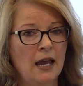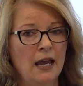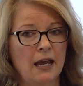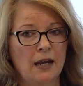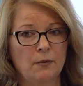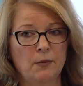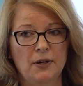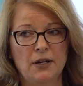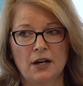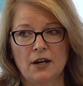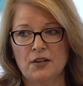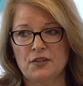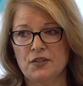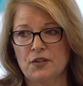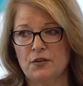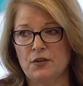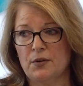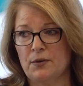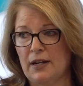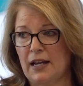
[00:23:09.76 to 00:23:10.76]
and we
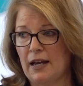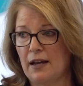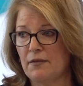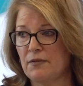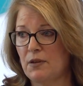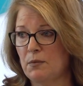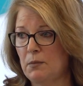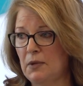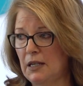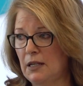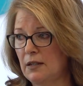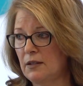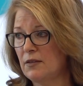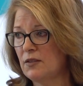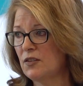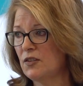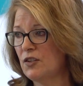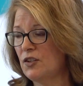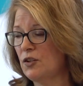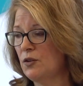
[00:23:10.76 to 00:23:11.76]
also don't have the
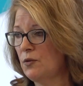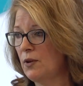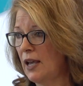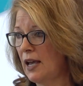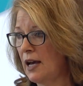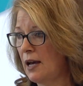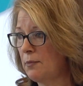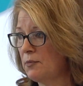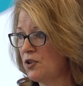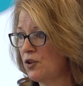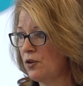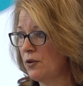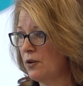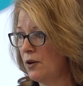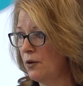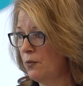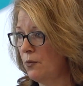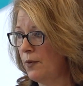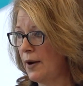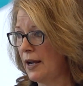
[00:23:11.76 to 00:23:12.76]
means to capture
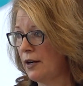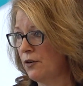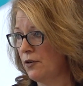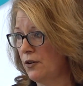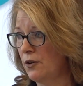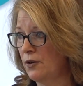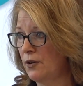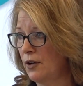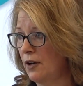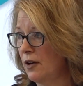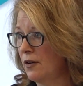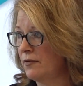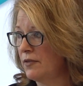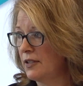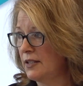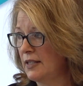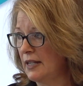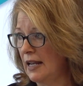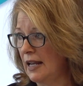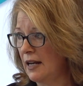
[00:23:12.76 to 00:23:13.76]
a record of
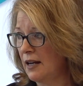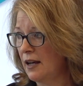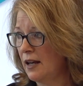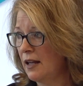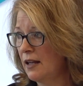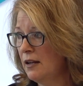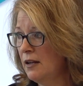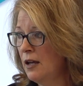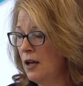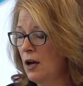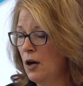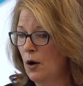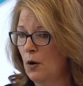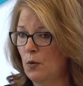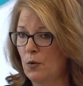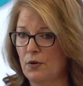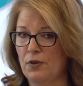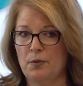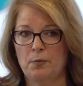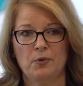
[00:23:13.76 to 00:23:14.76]
the data
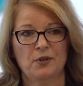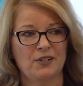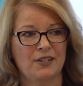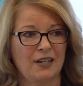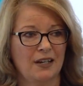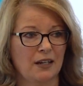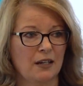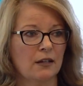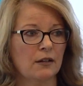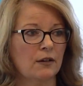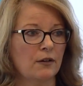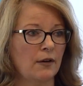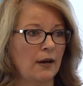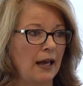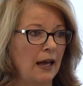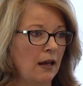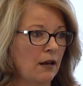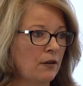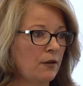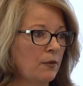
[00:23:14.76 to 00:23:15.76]
or the particular
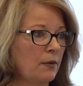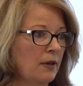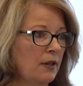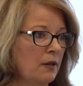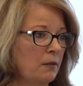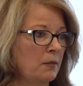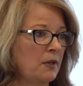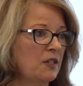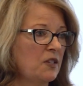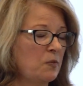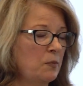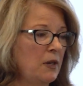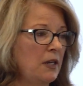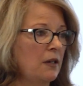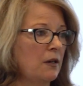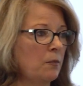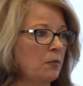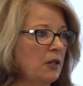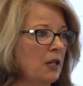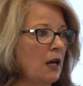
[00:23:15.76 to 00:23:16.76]
algorithm that's
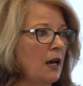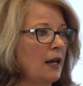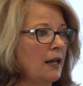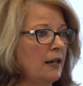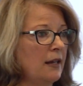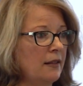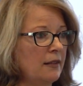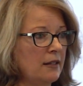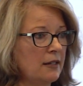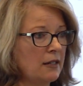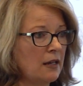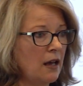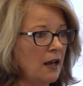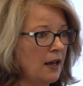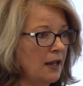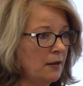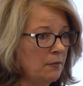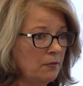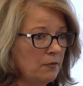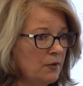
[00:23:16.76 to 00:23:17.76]
being applied at the
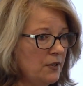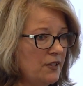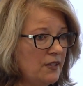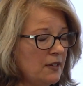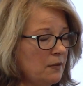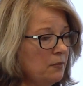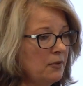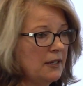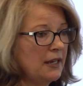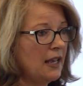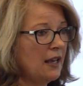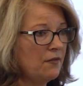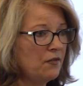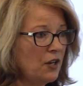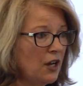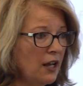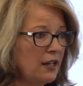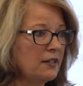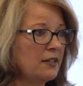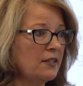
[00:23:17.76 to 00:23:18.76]
time. We simply have
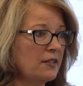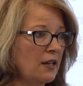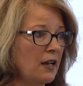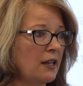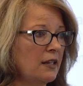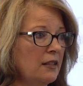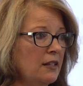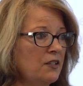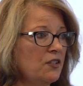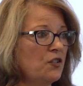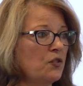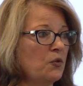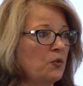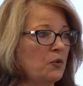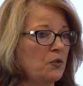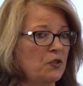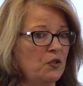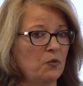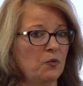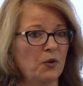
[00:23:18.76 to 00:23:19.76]
not designed these
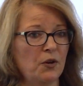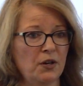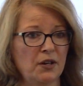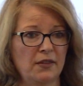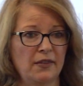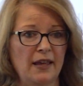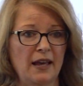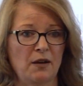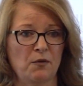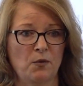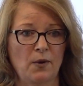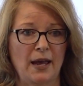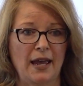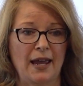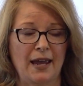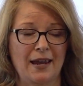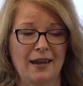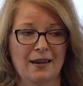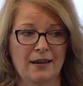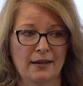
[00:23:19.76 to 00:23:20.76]
tools to work in that
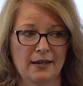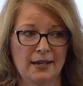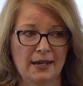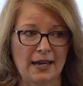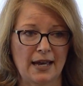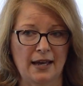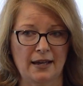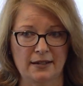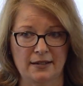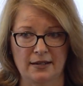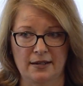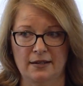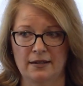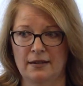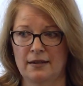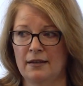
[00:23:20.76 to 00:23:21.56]
way yet.